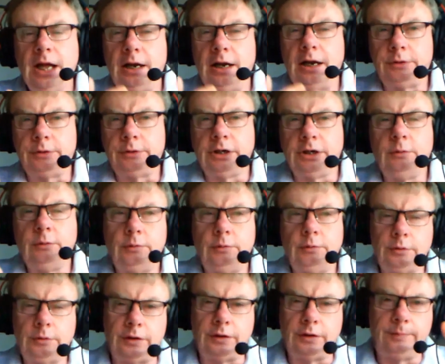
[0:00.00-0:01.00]
and
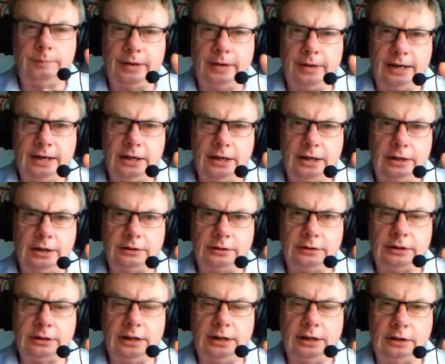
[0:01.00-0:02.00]
particularly when we've got
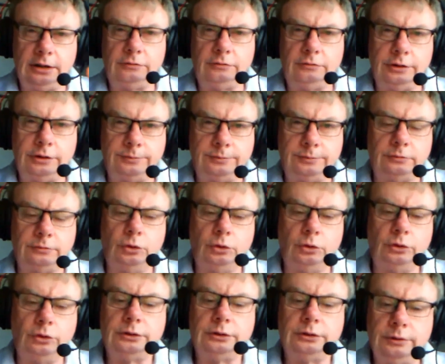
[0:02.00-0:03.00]
back-end algorithms and
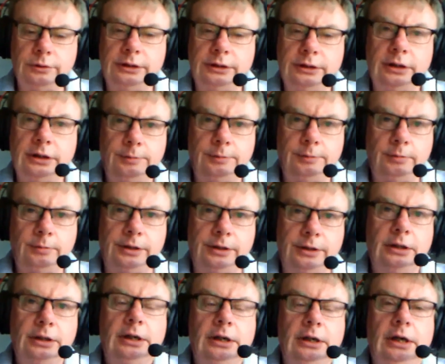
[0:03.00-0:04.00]
rules that we need to
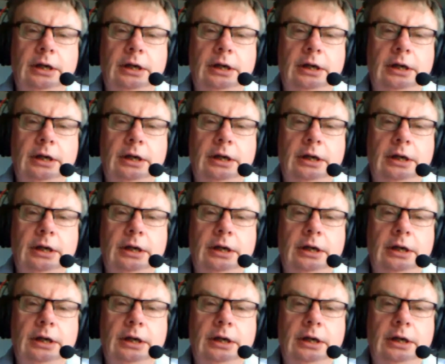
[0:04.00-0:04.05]
implement,